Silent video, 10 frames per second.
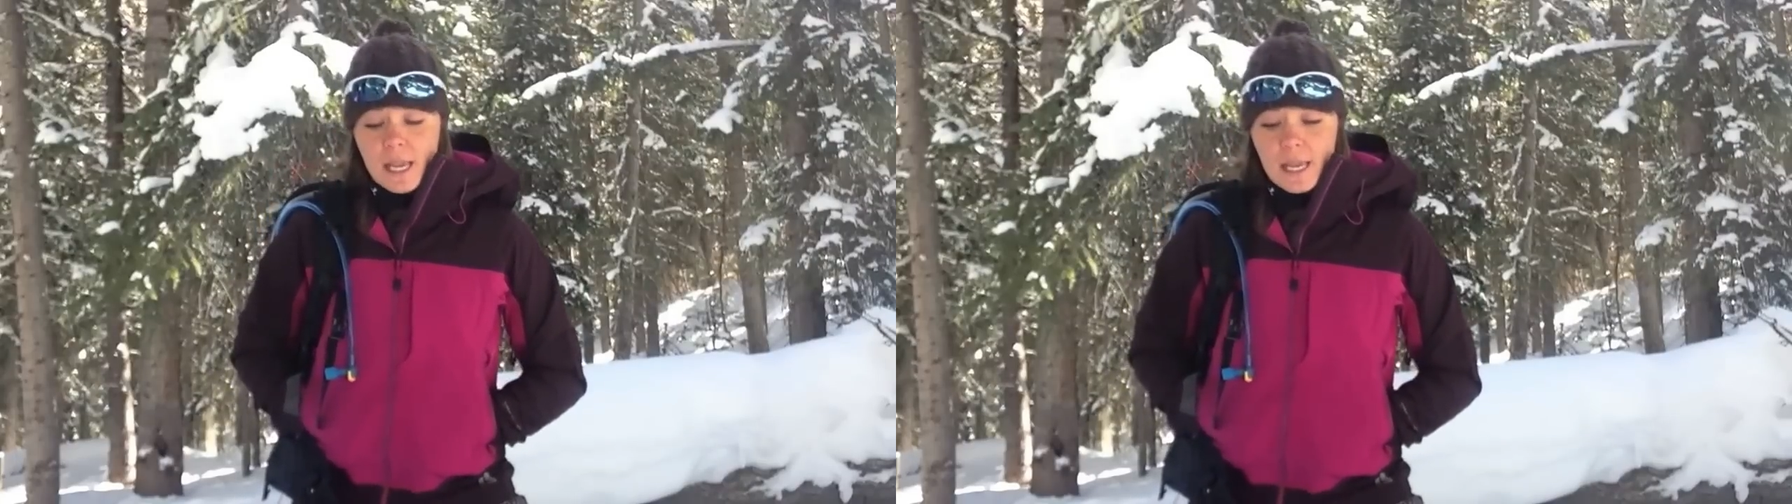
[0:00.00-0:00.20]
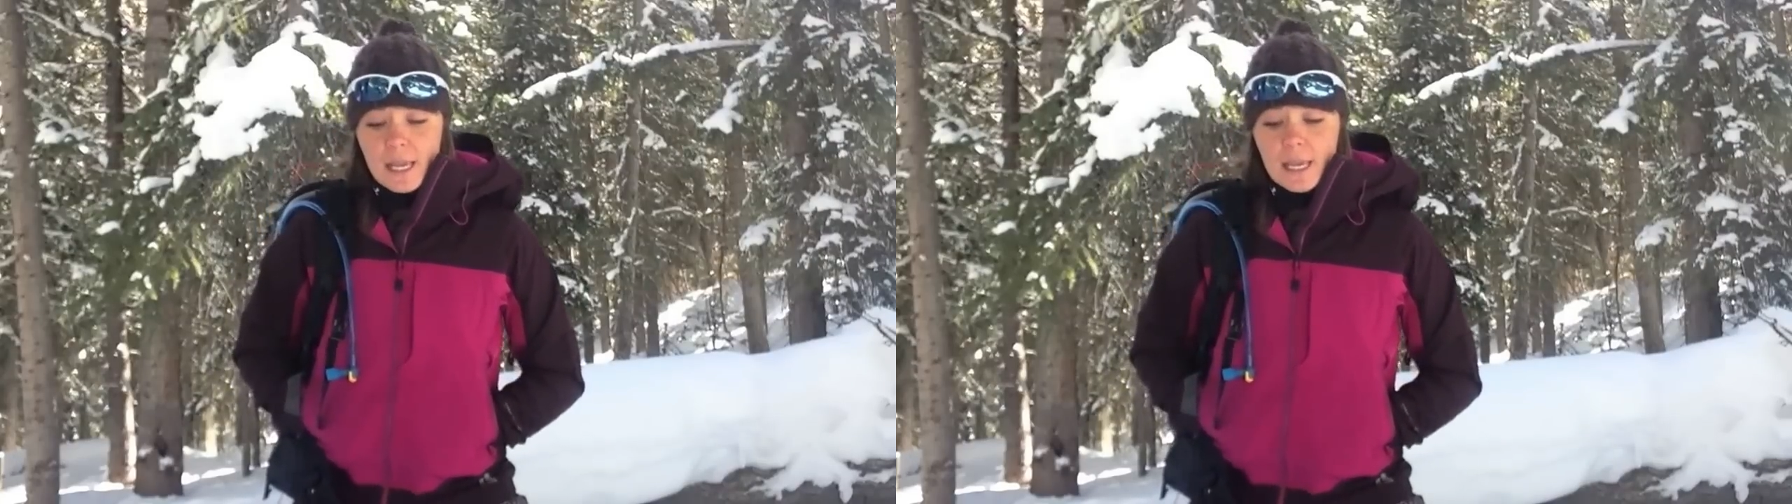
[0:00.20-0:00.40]

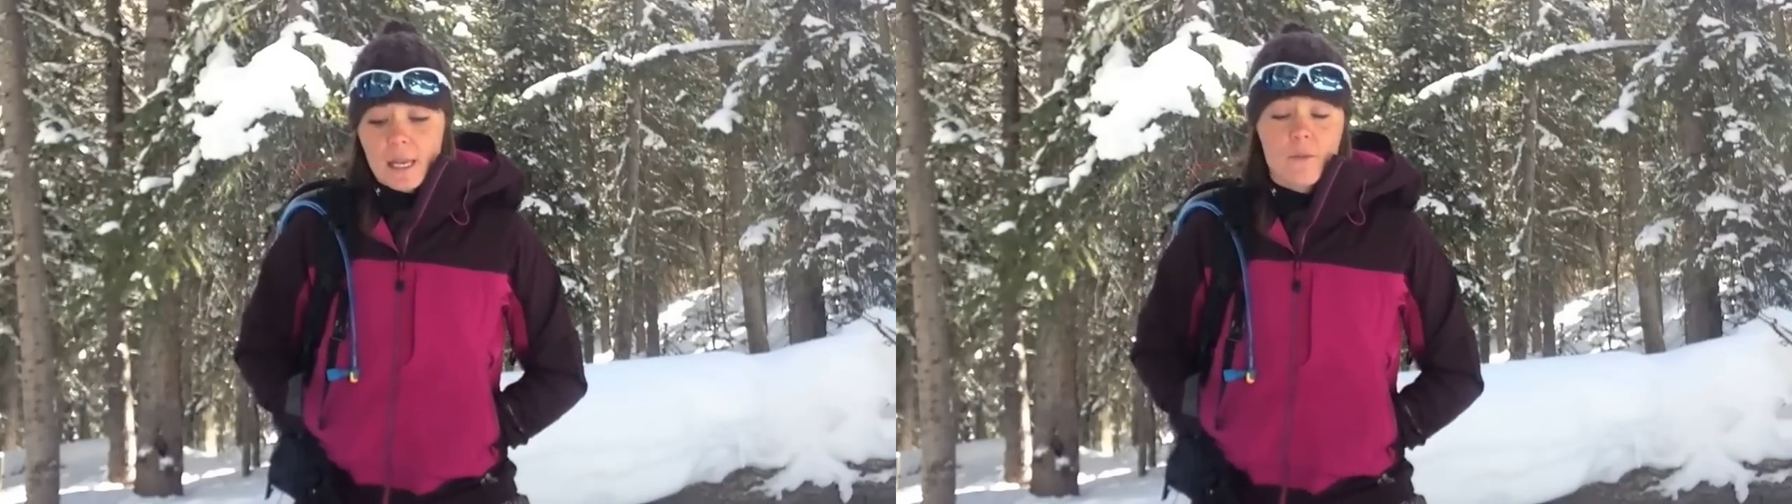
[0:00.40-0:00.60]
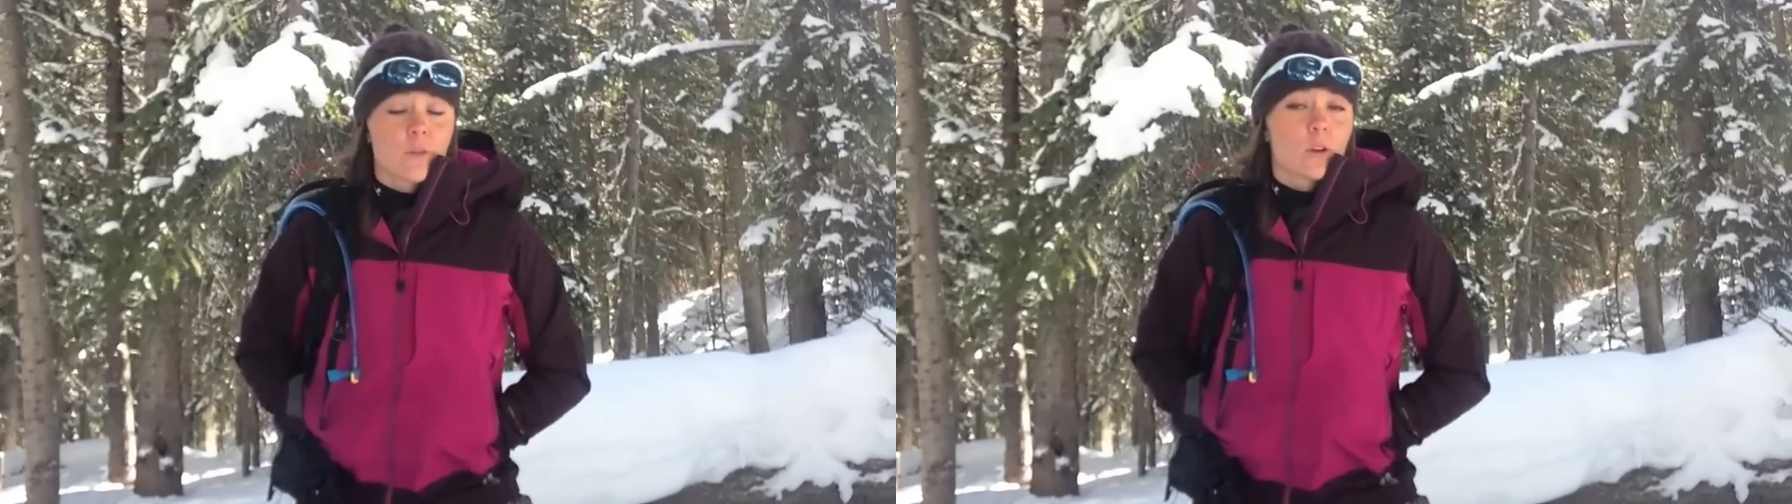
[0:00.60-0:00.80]

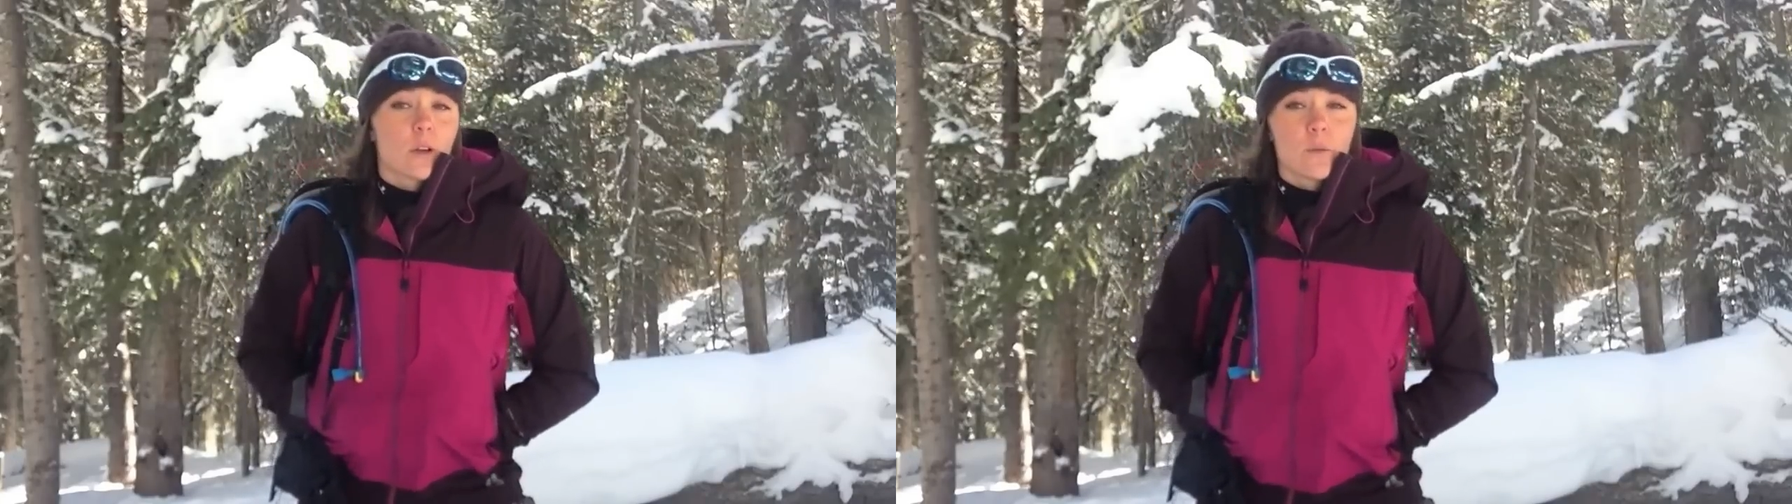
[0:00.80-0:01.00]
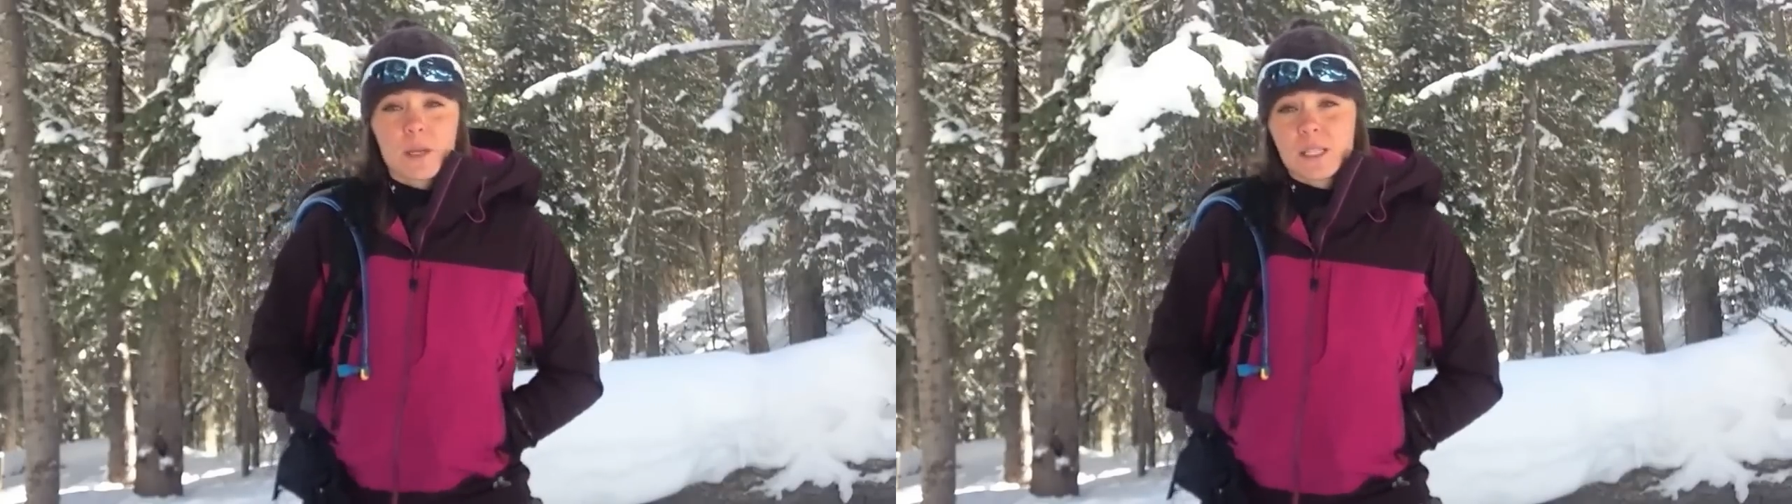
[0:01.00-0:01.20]
and
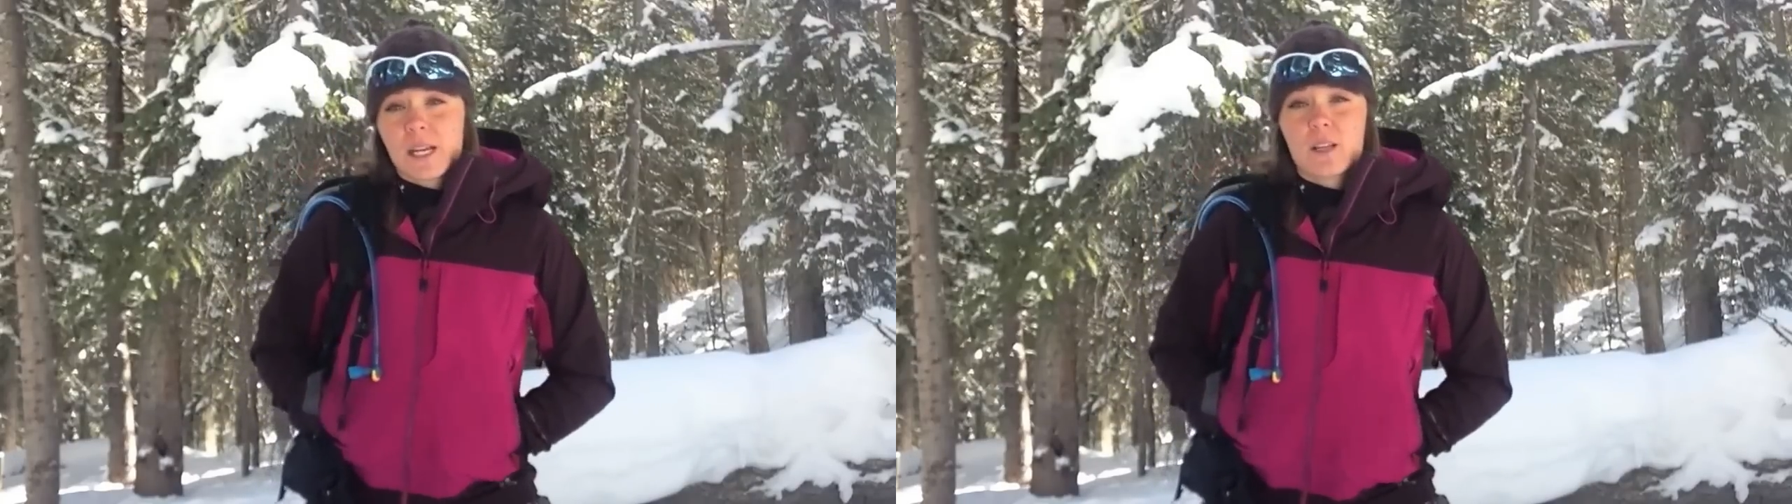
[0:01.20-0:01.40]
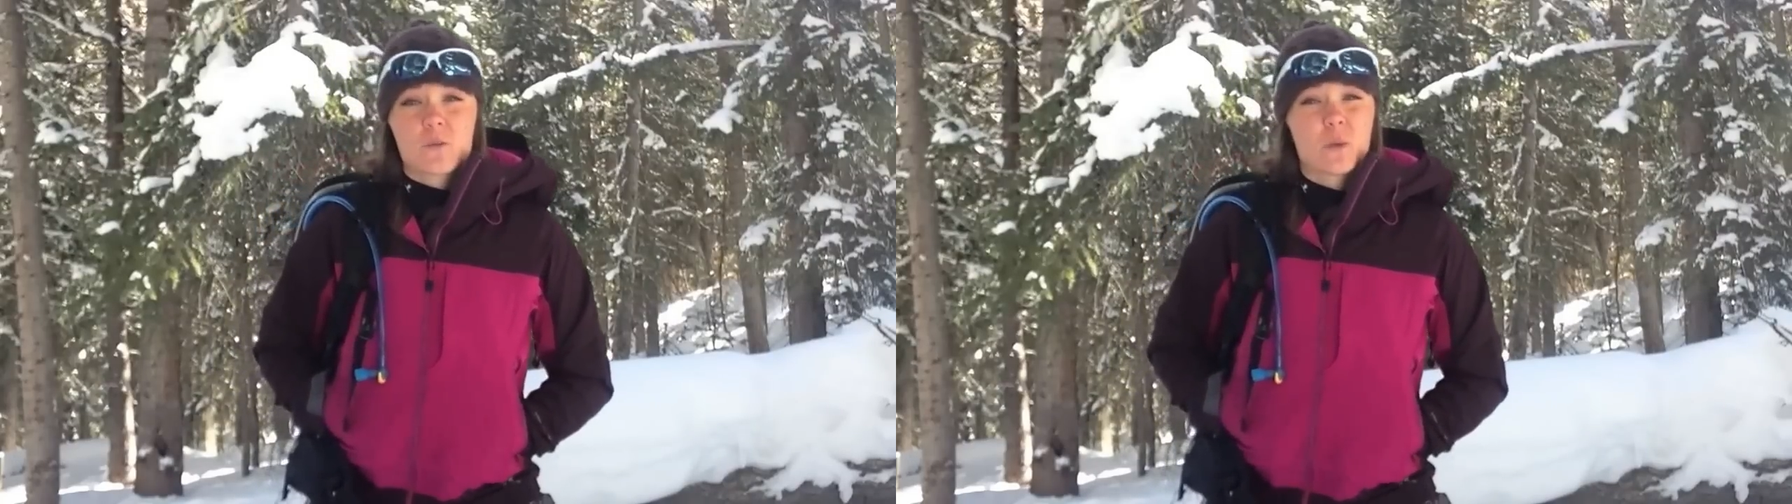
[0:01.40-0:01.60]
it retails